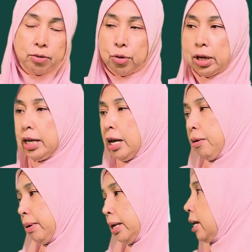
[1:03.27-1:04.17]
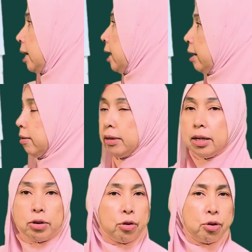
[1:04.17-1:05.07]
So it can be
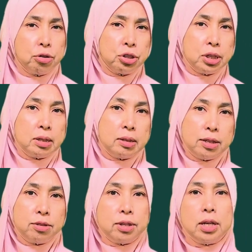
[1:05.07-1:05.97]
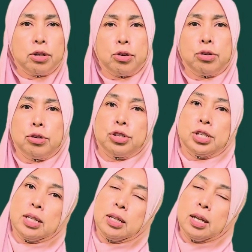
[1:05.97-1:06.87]
internal corrosion, external
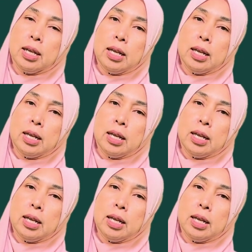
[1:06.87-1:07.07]
corrosion,